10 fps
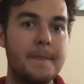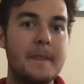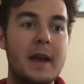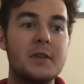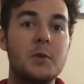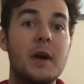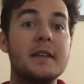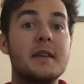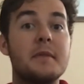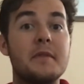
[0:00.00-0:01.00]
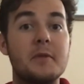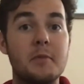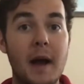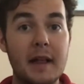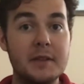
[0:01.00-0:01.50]
takes away some of the
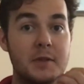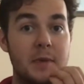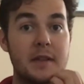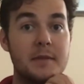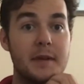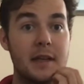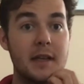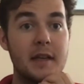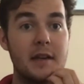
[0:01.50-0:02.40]
pilot's responsibility.